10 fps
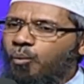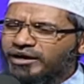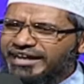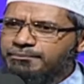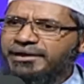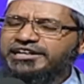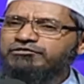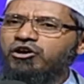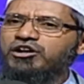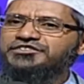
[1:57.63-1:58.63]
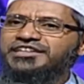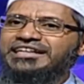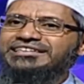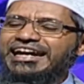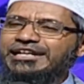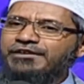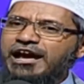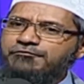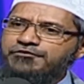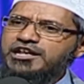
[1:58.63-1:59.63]
What I meant was that if
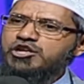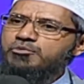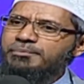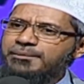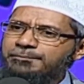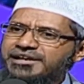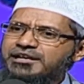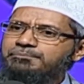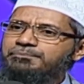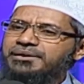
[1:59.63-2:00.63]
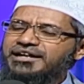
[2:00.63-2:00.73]
every human being